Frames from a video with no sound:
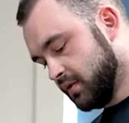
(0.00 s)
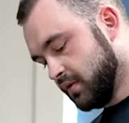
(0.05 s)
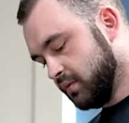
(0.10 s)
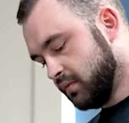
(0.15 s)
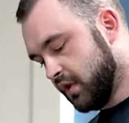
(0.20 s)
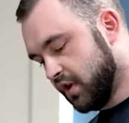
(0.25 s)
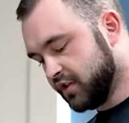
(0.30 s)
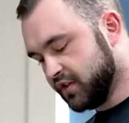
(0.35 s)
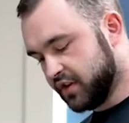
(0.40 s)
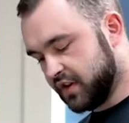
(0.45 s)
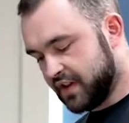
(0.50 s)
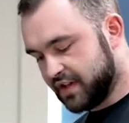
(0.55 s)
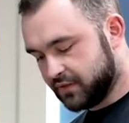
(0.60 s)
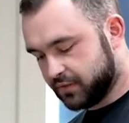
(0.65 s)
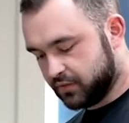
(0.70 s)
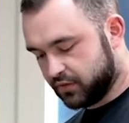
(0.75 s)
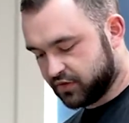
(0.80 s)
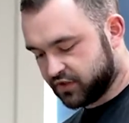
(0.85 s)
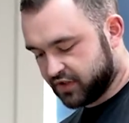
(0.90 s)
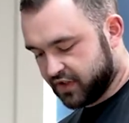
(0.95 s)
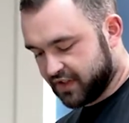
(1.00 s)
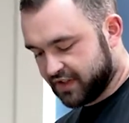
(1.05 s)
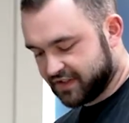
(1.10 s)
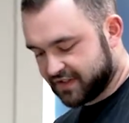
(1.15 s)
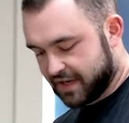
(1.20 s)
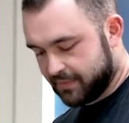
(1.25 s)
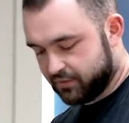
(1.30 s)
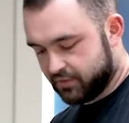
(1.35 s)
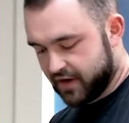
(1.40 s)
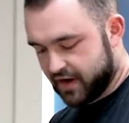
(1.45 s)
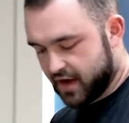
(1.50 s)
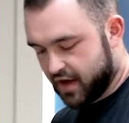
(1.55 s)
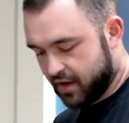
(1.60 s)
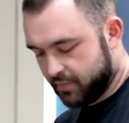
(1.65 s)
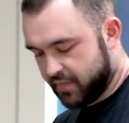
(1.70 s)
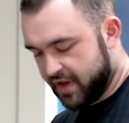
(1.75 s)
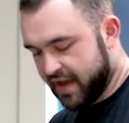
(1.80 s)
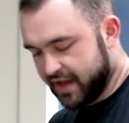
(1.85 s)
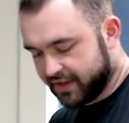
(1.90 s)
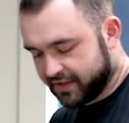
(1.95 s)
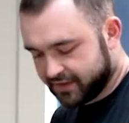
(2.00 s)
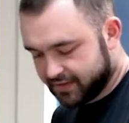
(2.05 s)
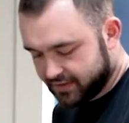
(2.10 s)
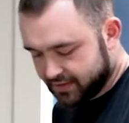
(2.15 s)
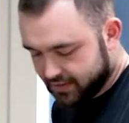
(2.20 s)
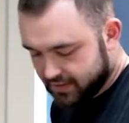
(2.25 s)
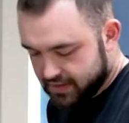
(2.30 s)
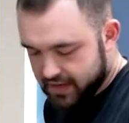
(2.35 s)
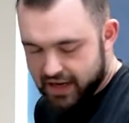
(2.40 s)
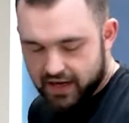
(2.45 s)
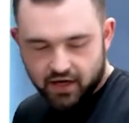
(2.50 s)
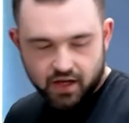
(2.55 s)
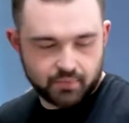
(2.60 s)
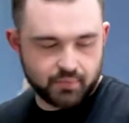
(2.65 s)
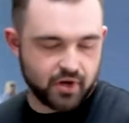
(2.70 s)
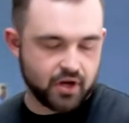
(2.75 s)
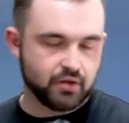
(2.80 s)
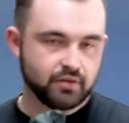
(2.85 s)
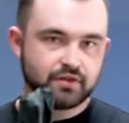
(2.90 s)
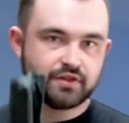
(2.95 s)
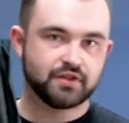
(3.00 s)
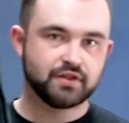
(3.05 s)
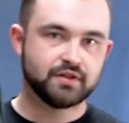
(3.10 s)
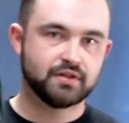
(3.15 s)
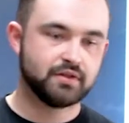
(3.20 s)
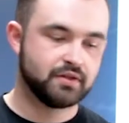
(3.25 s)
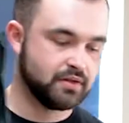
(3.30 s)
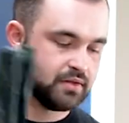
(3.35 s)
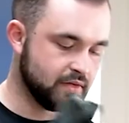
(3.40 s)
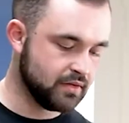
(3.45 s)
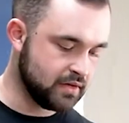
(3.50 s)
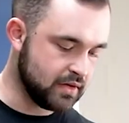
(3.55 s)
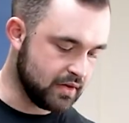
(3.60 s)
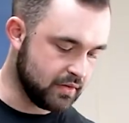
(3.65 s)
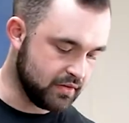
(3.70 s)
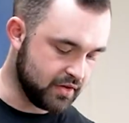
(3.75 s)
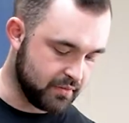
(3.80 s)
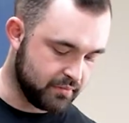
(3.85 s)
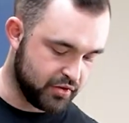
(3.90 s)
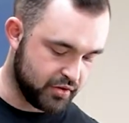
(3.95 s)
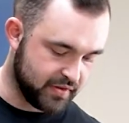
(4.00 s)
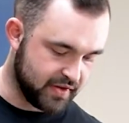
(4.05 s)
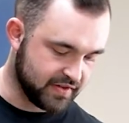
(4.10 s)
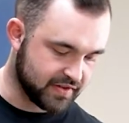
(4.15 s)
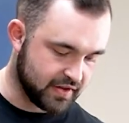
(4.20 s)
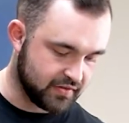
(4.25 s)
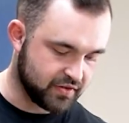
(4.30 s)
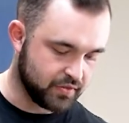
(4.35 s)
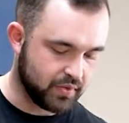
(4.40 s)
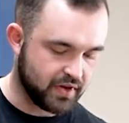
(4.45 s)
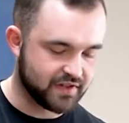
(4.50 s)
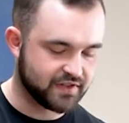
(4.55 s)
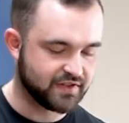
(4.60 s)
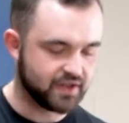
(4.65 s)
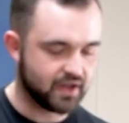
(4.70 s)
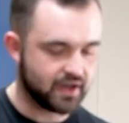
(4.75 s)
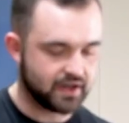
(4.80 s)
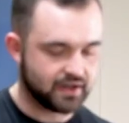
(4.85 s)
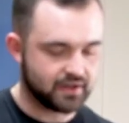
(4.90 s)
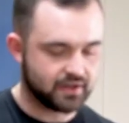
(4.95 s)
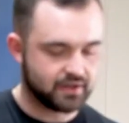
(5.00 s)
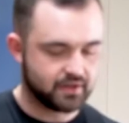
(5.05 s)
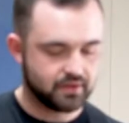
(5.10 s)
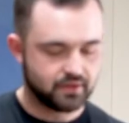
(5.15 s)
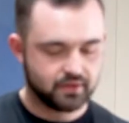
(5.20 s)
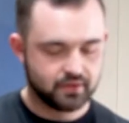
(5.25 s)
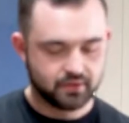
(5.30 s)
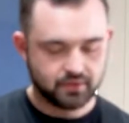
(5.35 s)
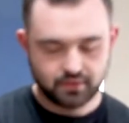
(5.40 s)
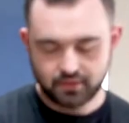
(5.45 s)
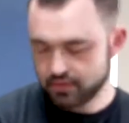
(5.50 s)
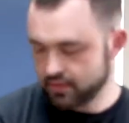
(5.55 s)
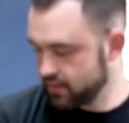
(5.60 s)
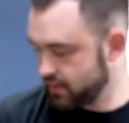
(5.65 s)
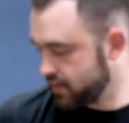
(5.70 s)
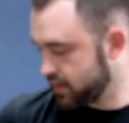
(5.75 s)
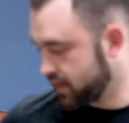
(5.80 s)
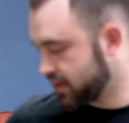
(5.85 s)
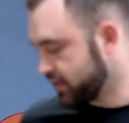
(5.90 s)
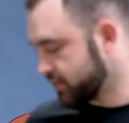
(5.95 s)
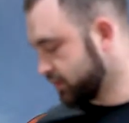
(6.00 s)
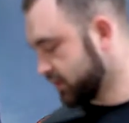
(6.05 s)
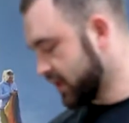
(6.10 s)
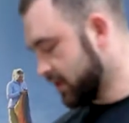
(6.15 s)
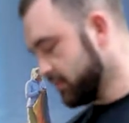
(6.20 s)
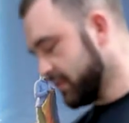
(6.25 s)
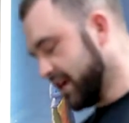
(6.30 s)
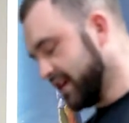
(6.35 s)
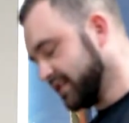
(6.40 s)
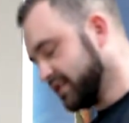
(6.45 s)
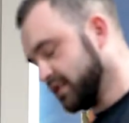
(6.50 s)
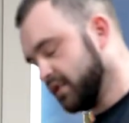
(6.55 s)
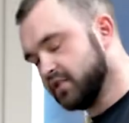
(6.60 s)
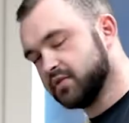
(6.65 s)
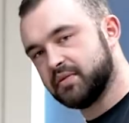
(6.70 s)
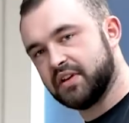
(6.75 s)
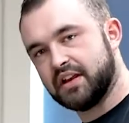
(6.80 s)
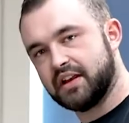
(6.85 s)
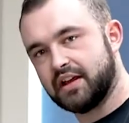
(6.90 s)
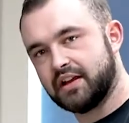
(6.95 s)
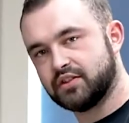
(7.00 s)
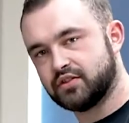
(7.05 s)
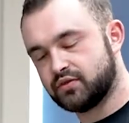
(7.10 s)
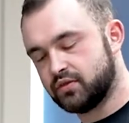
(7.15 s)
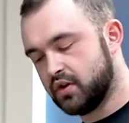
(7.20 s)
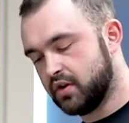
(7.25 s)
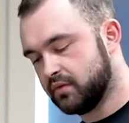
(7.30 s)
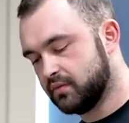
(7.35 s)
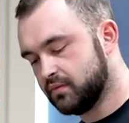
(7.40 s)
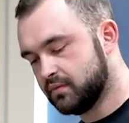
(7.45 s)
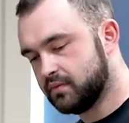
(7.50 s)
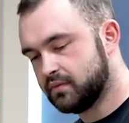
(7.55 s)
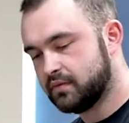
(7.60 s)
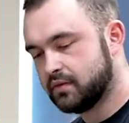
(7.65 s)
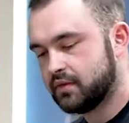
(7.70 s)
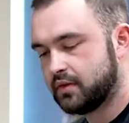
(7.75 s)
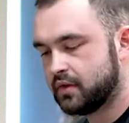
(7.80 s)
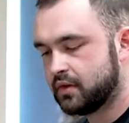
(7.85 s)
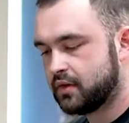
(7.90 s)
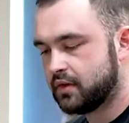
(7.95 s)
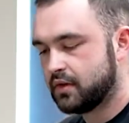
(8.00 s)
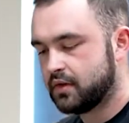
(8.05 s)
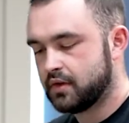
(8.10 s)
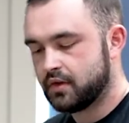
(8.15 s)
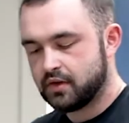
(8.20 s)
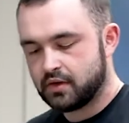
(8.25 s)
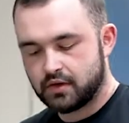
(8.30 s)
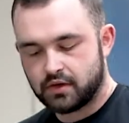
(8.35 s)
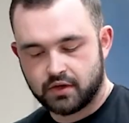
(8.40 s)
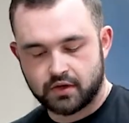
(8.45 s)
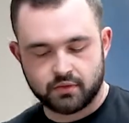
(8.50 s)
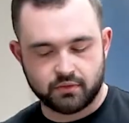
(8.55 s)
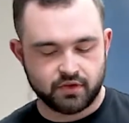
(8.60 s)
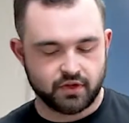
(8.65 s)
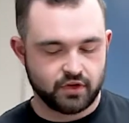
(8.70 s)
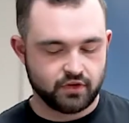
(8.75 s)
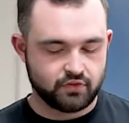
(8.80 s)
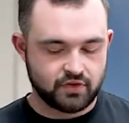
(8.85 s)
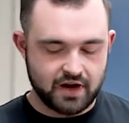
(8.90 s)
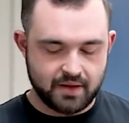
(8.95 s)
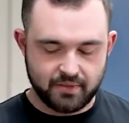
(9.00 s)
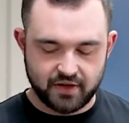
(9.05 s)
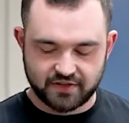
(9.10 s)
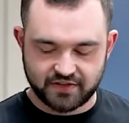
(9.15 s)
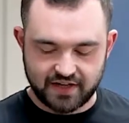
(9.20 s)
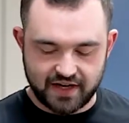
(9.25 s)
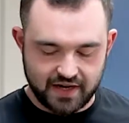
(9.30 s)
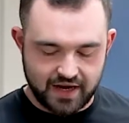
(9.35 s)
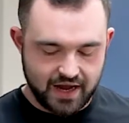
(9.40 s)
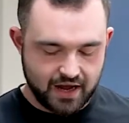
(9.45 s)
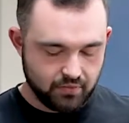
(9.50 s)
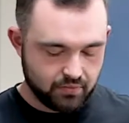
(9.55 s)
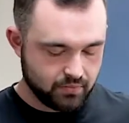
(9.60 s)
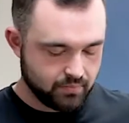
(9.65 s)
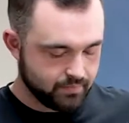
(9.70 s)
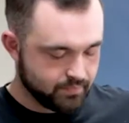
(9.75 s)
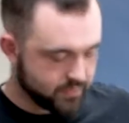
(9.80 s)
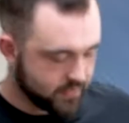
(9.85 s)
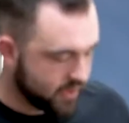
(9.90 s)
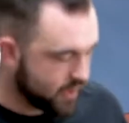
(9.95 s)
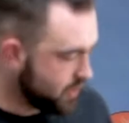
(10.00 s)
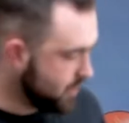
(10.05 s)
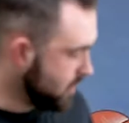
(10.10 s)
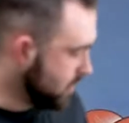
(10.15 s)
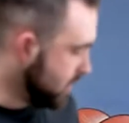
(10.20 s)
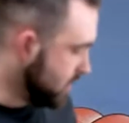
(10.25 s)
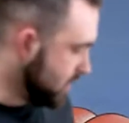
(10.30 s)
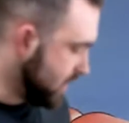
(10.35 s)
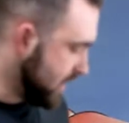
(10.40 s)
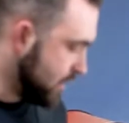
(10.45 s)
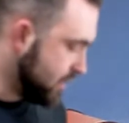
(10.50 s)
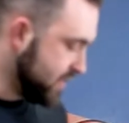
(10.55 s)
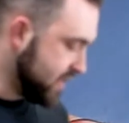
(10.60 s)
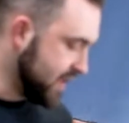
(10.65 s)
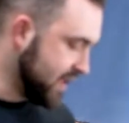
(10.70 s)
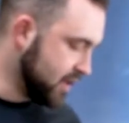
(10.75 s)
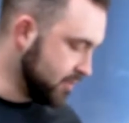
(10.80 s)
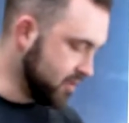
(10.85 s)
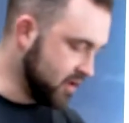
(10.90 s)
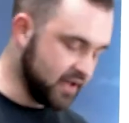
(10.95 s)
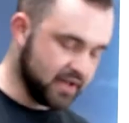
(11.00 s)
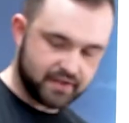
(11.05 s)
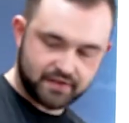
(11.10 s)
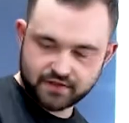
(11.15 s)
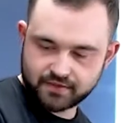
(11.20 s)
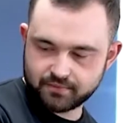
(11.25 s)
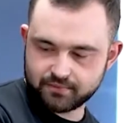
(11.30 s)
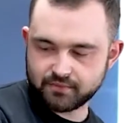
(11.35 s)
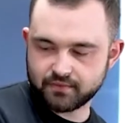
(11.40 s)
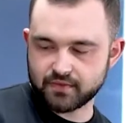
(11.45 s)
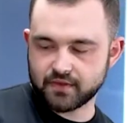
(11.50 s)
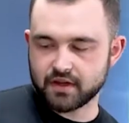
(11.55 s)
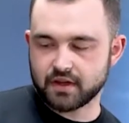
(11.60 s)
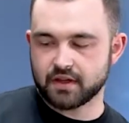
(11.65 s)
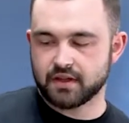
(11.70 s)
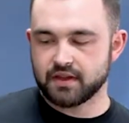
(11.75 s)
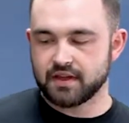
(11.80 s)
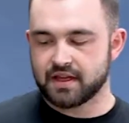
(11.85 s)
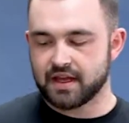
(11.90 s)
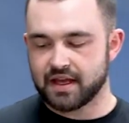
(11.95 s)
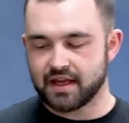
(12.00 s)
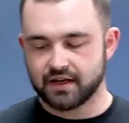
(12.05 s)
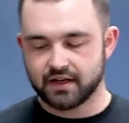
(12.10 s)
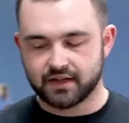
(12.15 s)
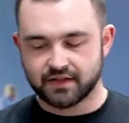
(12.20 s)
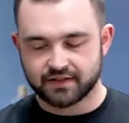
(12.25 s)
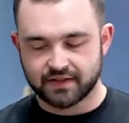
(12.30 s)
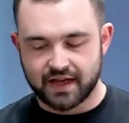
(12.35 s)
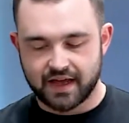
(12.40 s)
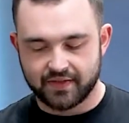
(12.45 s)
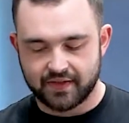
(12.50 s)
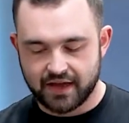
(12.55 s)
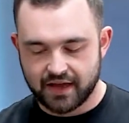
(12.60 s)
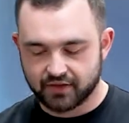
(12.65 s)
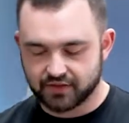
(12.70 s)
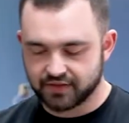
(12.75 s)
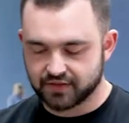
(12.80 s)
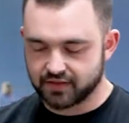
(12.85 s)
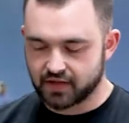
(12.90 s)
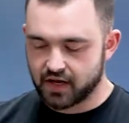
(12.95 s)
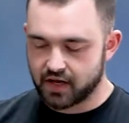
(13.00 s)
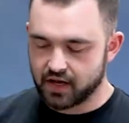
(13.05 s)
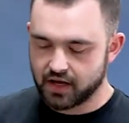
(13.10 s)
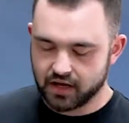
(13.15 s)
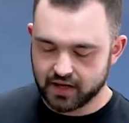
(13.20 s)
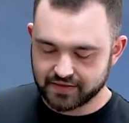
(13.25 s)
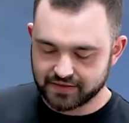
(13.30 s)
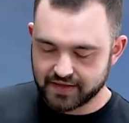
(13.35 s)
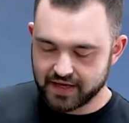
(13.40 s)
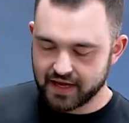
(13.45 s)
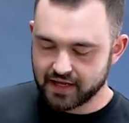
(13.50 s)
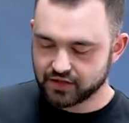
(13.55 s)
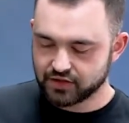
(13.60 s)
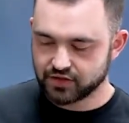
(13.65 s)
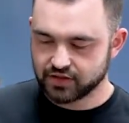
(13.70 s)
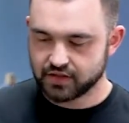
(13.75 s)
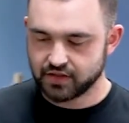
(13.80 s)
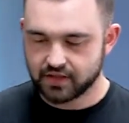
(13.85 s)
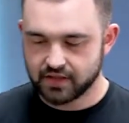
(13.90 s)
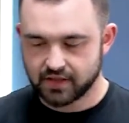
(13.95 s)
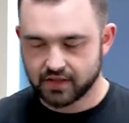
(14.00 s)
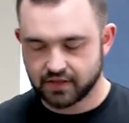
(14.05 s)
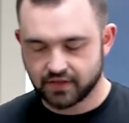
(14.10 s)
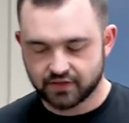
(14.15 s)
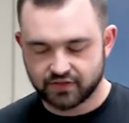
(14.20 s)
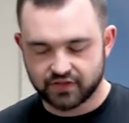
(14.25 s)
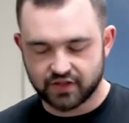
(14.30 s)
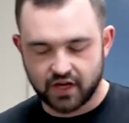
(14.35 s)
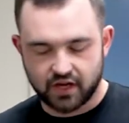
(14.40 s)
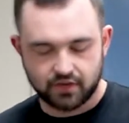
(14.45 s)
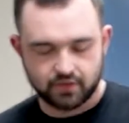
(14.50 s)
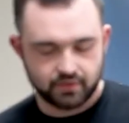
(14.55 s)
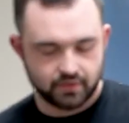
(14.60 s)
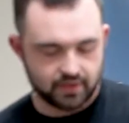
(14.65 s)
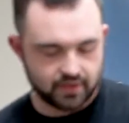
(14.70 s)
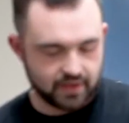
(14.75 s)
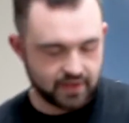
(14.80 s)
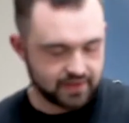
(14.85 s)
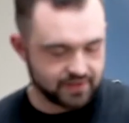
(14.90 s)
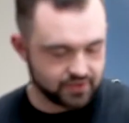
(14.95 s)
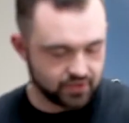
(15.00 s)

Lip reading: While doing this, we're also going to separate our pegs and our poles. We're going to put these over to one side because we'll come back to those a bit later on. We're going to grab our tent out. Now with the Hillebergs, the inners and the outers are attached, so it's